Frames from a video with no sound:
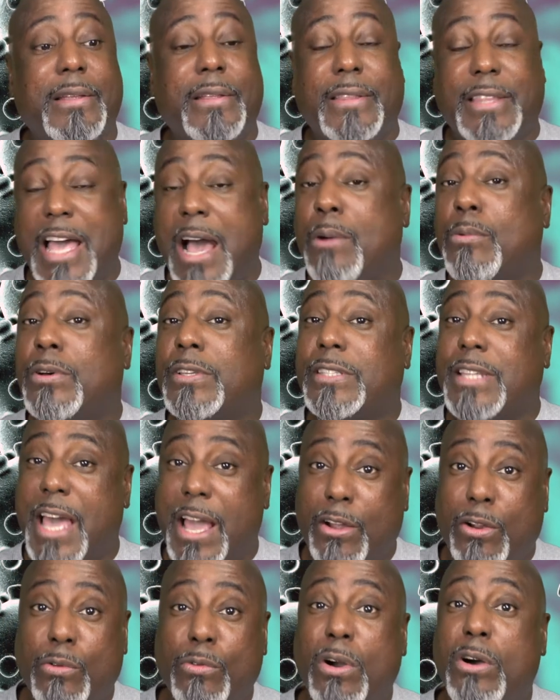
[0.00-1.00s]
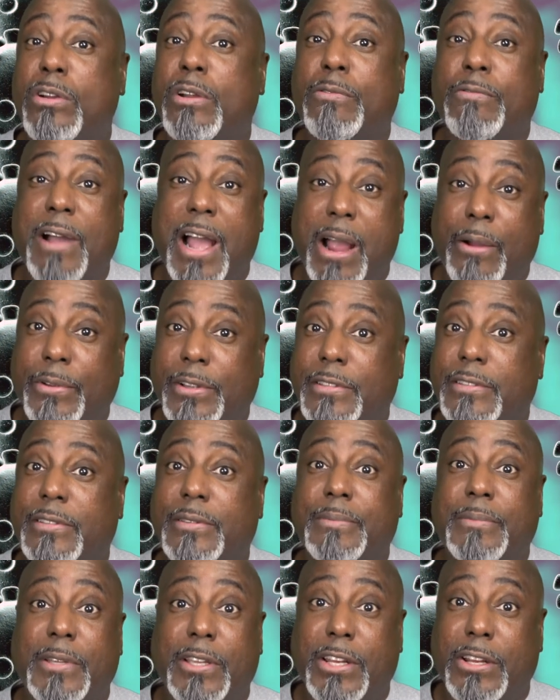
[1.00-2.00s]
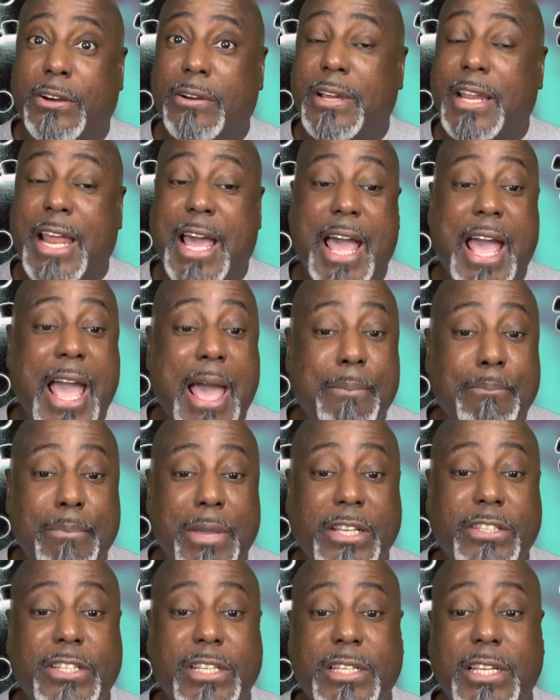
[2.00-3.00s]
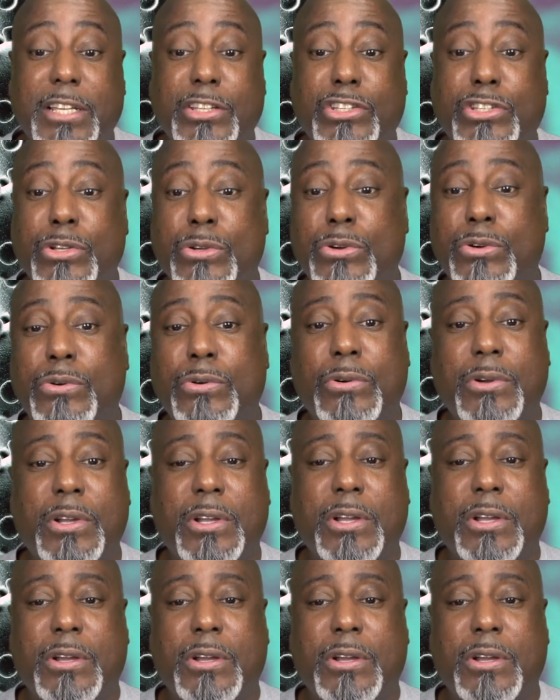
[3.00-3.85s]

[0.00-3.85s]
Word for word: that was that coronavirus, you know, and I had mentioned it to